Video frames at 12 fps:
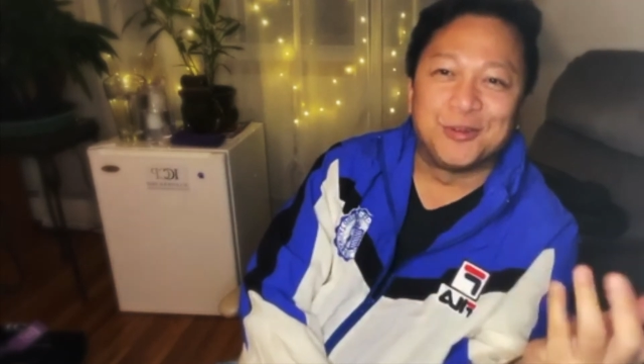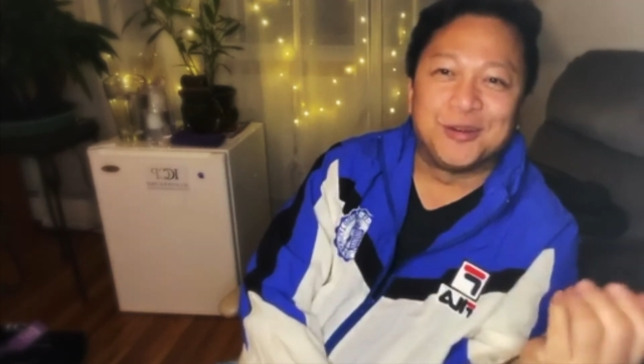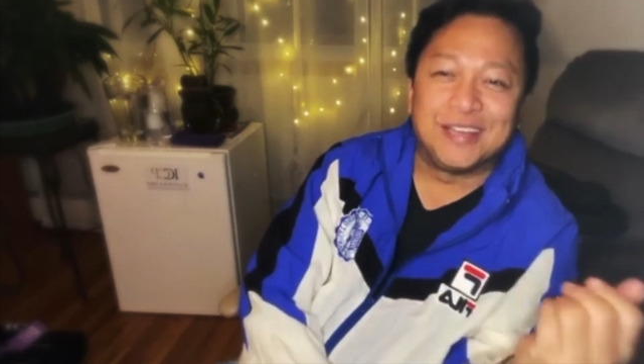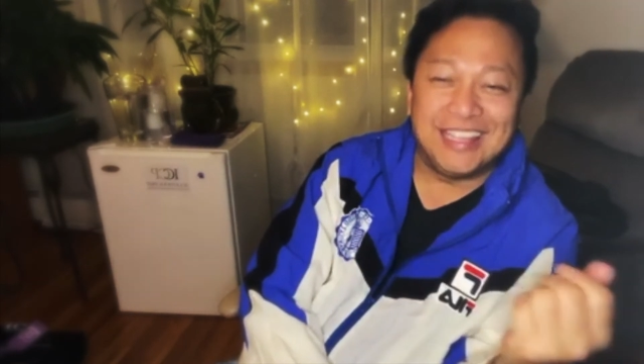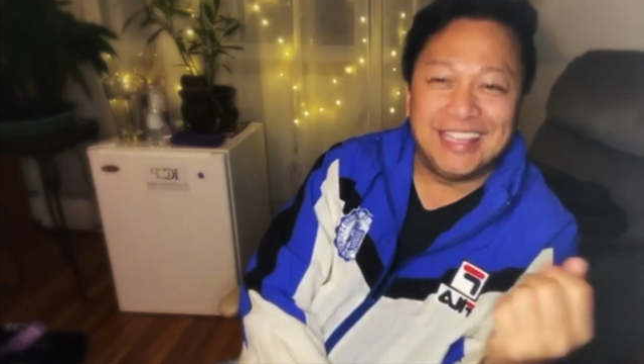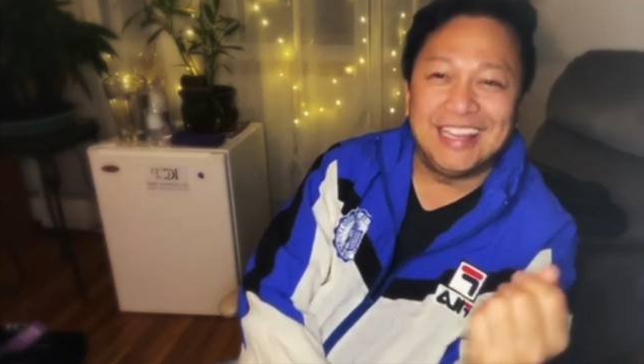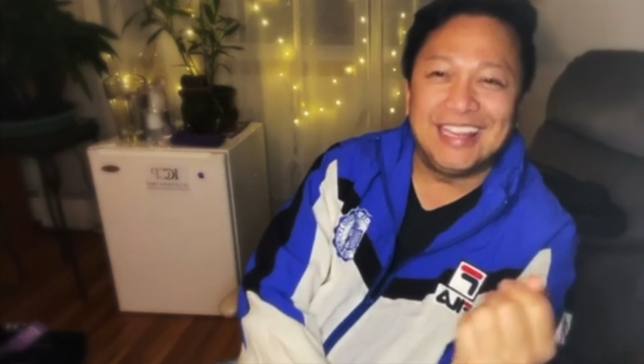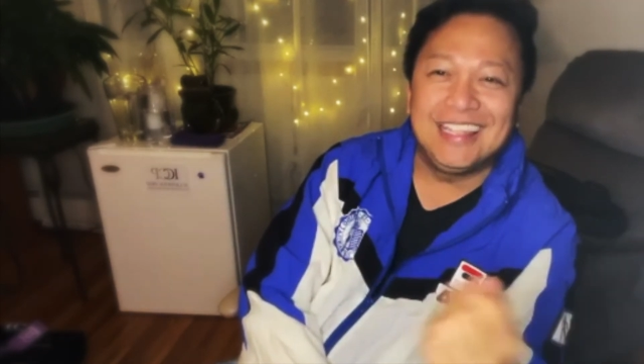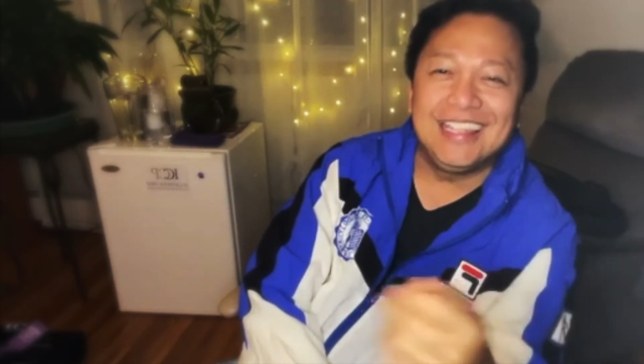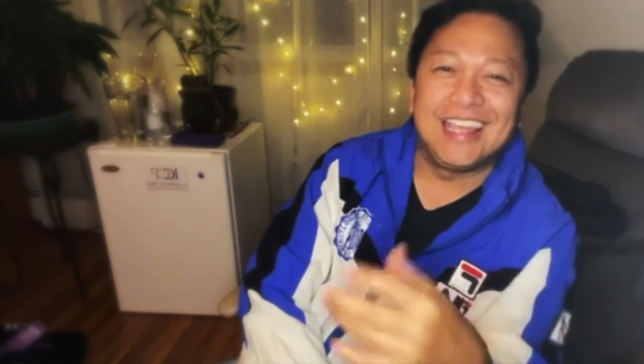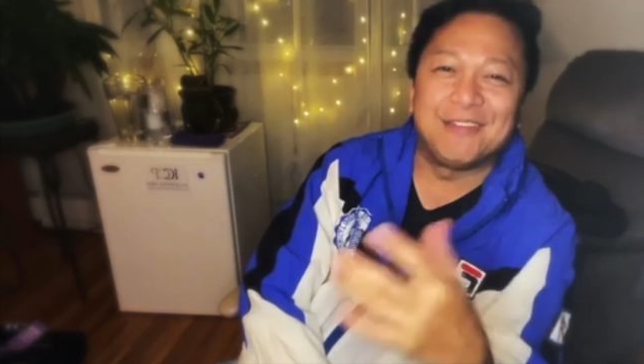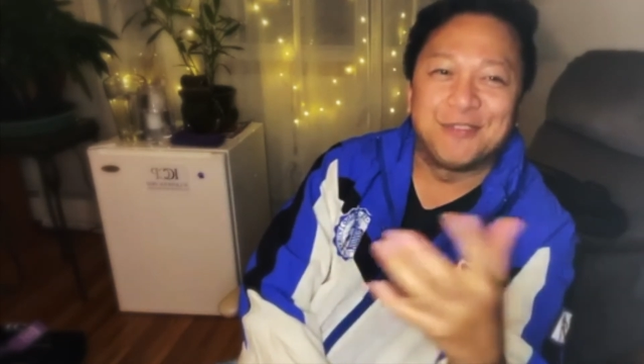toward
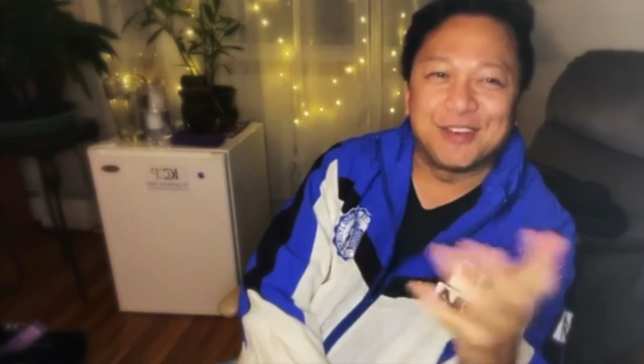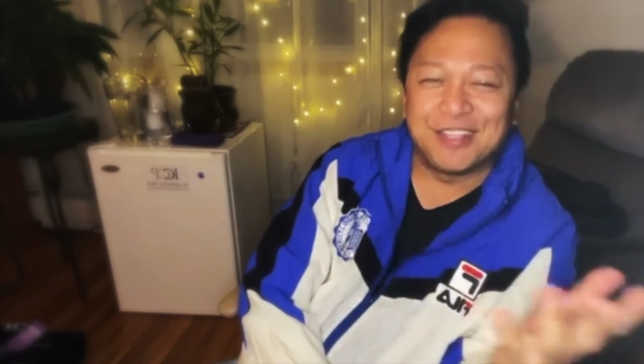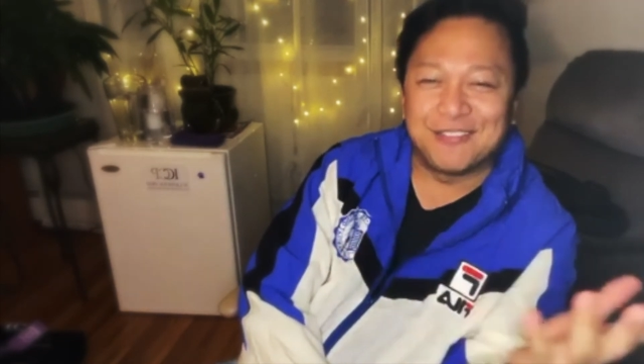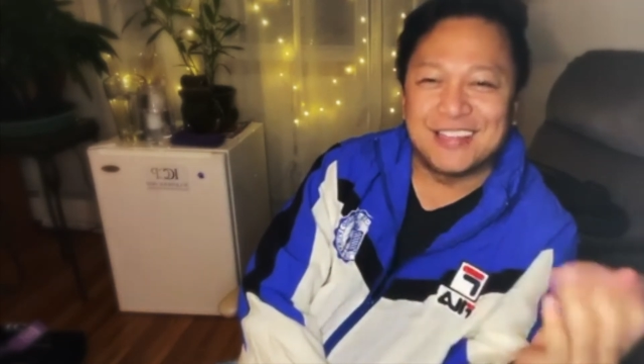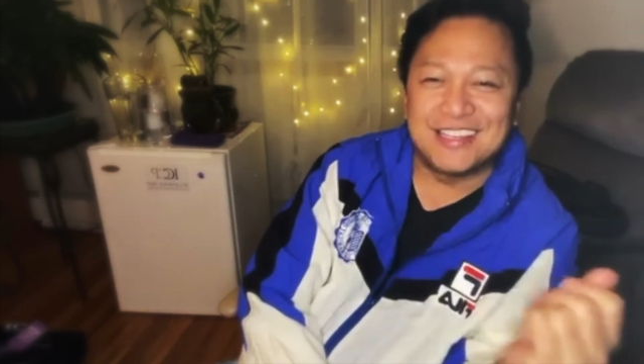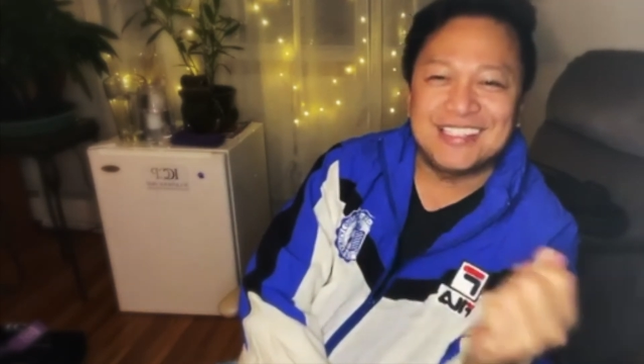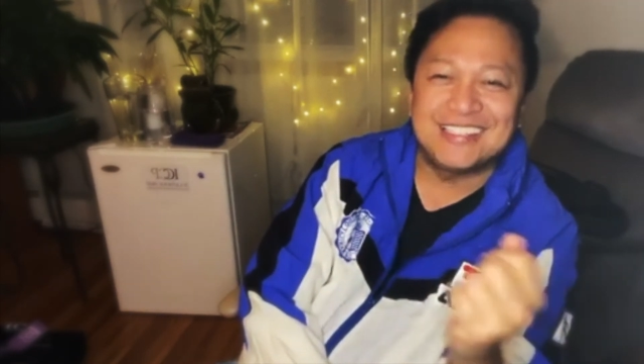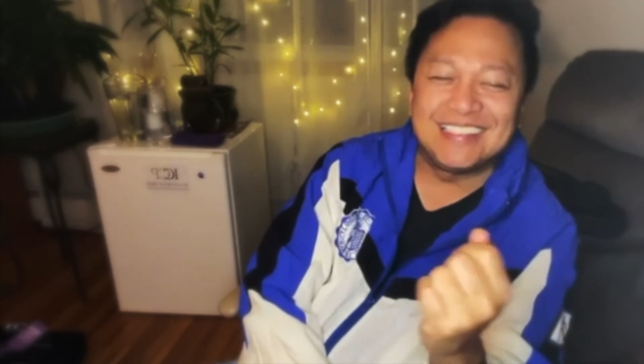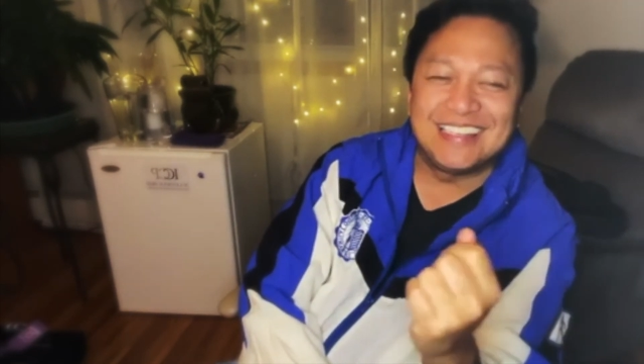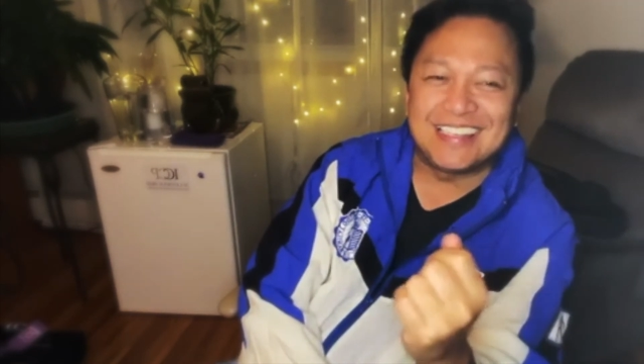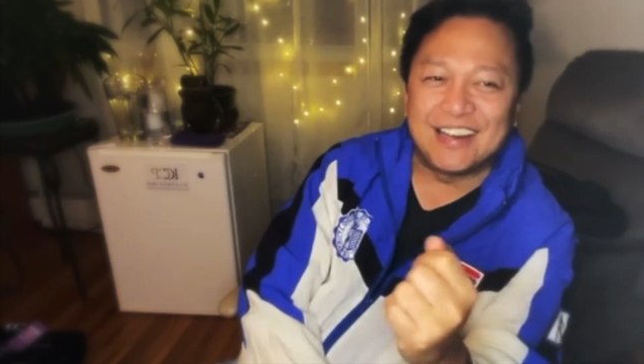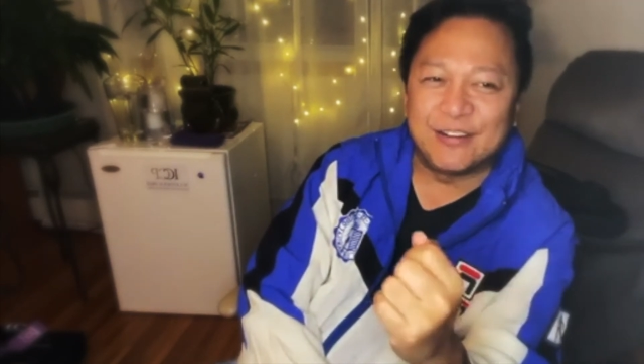healing and forgiveness.
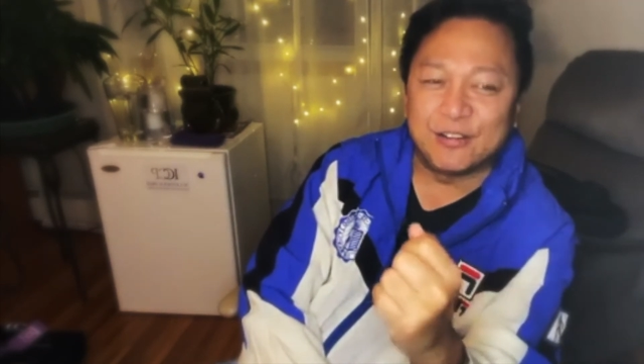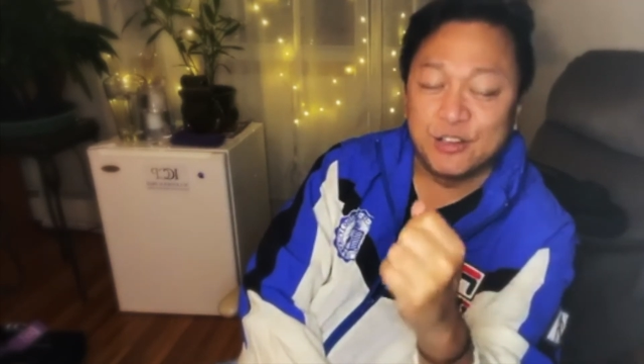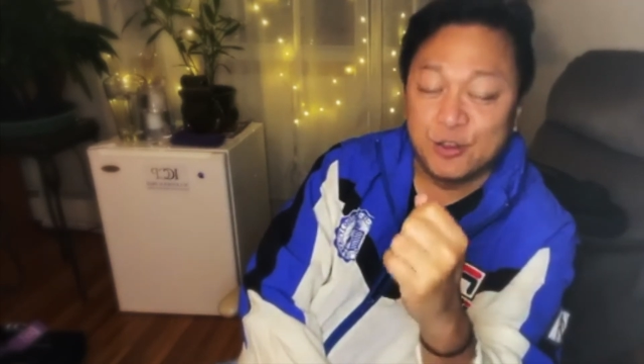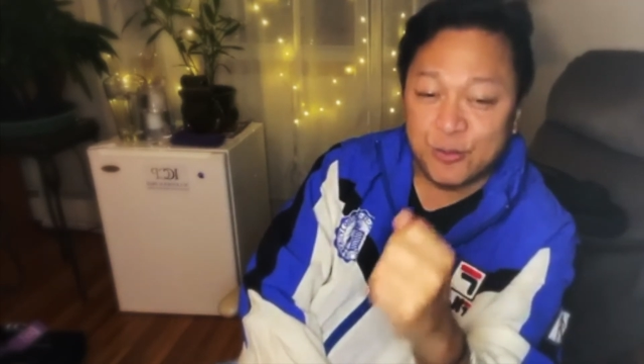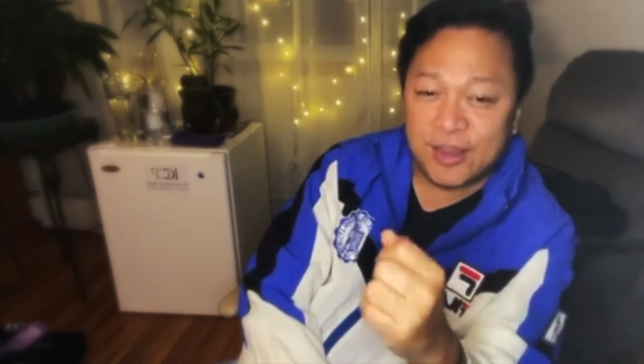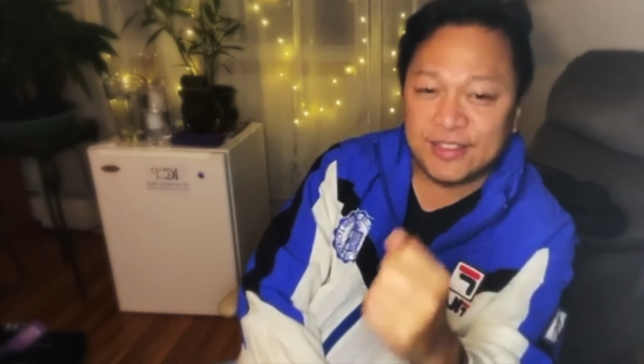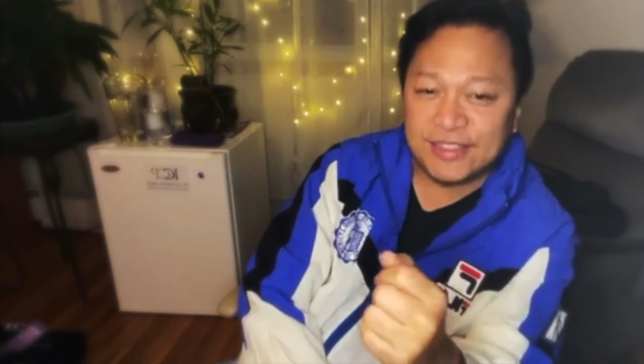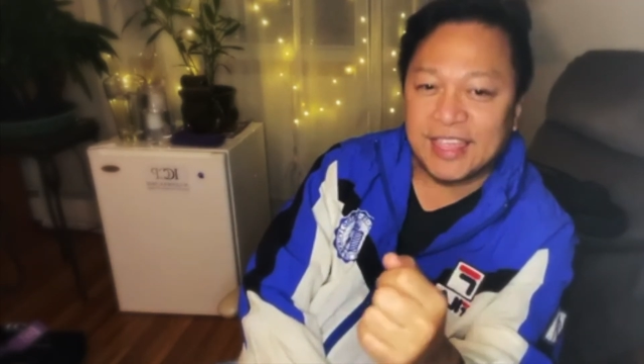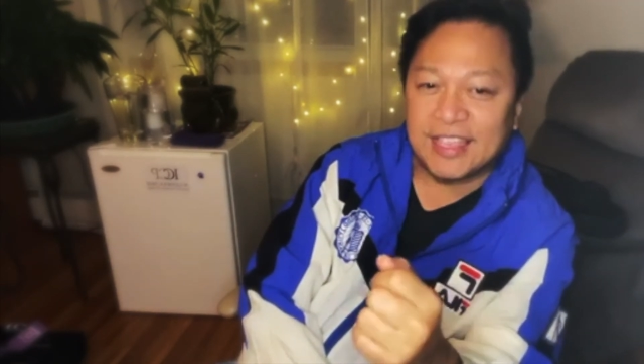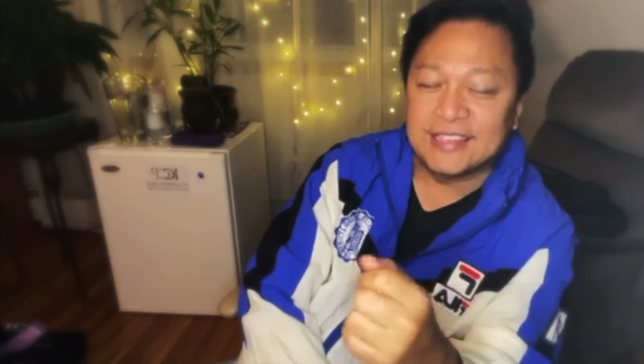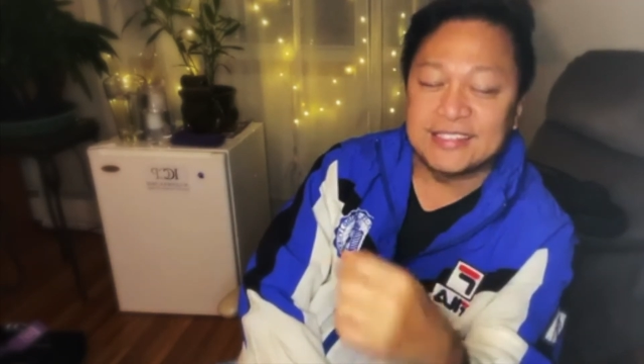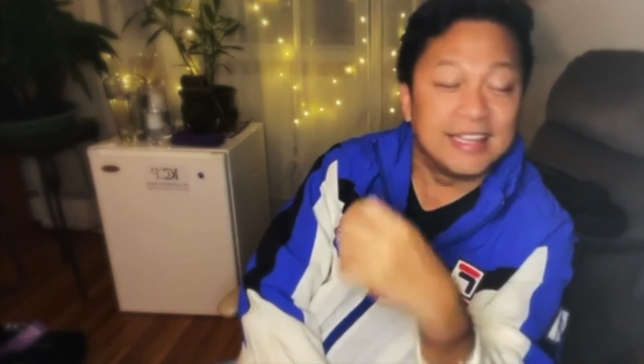These are great
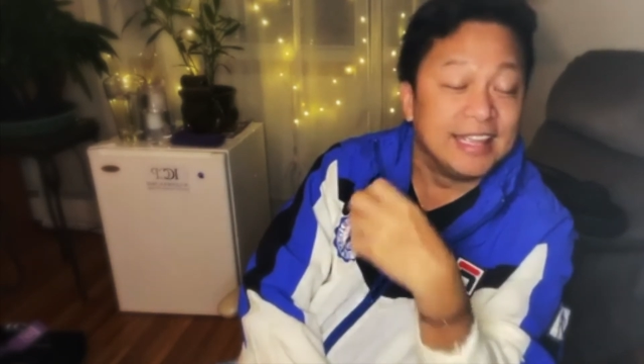things